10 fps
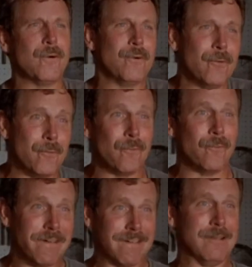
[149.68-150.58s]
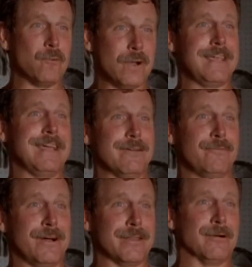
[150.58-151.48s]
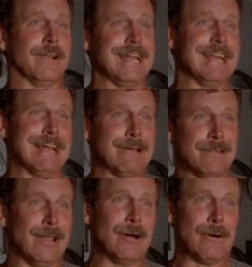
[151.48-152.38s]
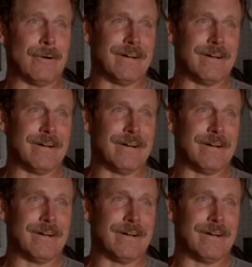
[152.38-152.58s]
home correction, when all he really wants to do is beat women and